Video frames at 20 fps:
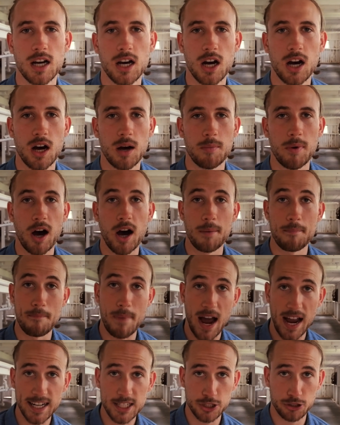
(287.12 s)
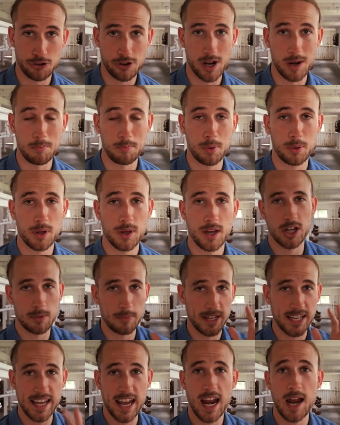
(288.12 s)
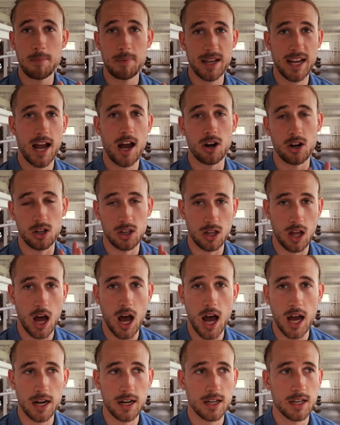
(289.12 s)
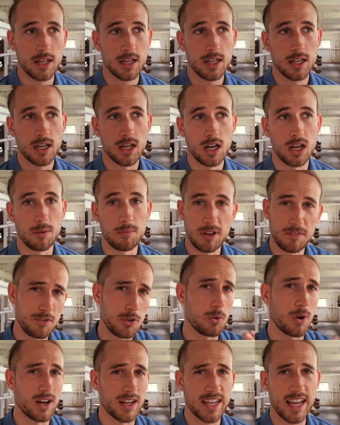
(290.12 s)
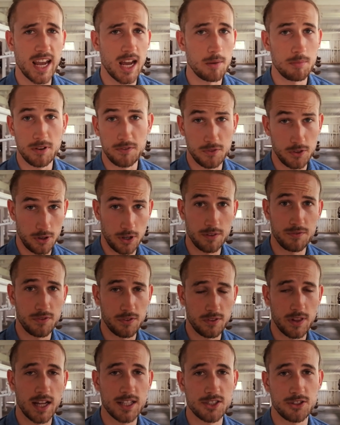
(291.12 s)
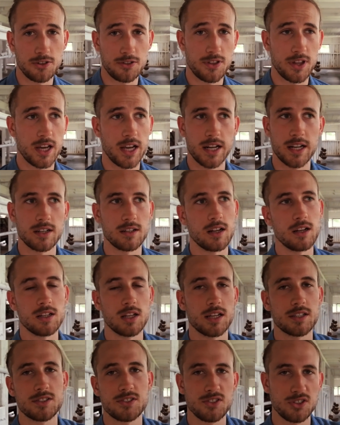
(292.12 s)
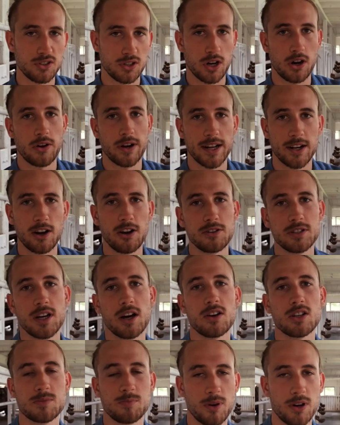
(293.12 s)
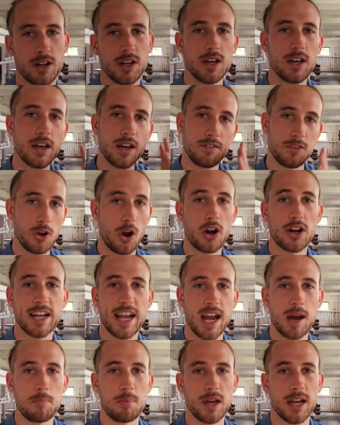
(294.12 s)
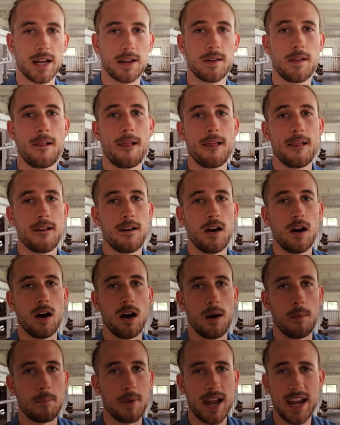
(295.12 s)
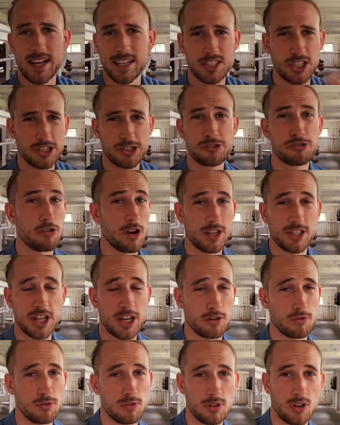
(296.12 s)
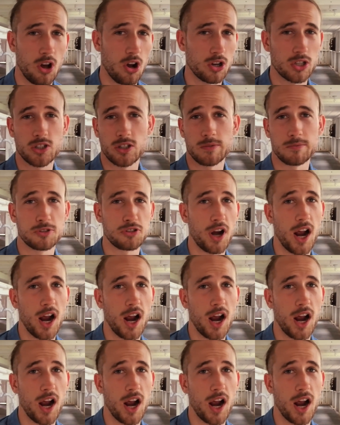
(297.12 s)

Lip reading: on my trip. You're gonna be camping out a lot. If you want to camp, if that's your thing, unless you're going in hotels, but if you are camping, and just general long-term